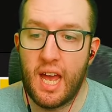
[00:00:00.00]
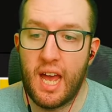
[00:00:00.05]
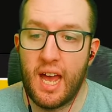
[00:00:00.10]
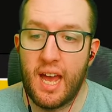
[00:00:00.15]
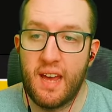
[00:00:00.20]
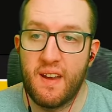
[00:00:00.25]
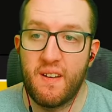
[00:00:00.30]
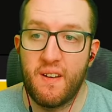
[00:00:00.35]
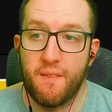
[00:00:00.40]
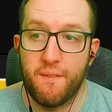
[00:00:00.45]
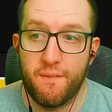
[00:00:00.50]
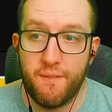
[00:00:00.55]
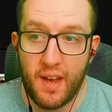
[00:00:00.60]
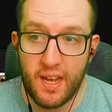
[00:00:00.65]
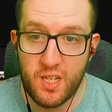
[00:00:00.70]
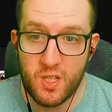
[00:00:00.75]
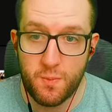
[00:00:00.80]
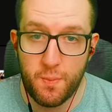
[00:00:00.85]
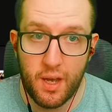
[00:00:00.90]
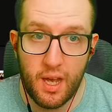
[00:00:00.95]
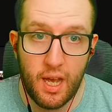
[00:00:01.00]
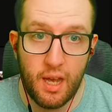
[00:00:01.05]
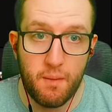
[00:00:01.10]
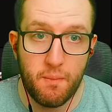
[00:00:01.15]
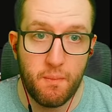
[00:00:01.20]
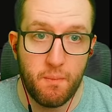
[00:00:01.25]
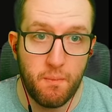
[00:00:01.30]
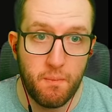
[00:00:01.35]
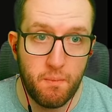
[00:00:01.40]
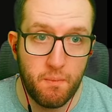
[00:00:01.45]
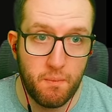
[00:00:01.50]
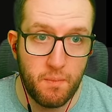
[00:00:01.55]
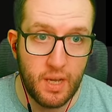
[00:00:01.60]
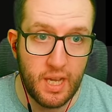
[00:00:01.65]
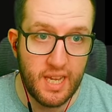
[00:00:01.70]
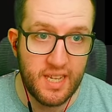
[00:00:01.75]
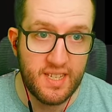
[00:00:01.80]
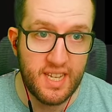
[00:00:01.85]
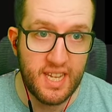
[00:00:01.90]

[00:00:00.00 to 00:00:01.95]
and Vesper is